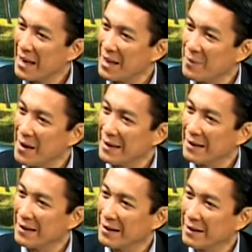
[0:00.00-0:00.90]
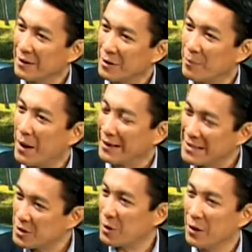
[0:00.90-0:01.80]
and making the body
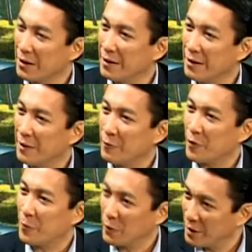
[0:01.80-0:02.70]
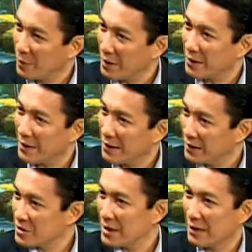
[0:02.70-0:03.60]
stronger for both the mother and
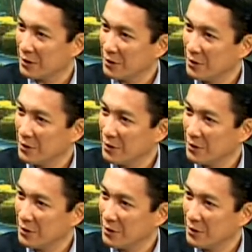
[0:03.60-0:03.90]
the child. No?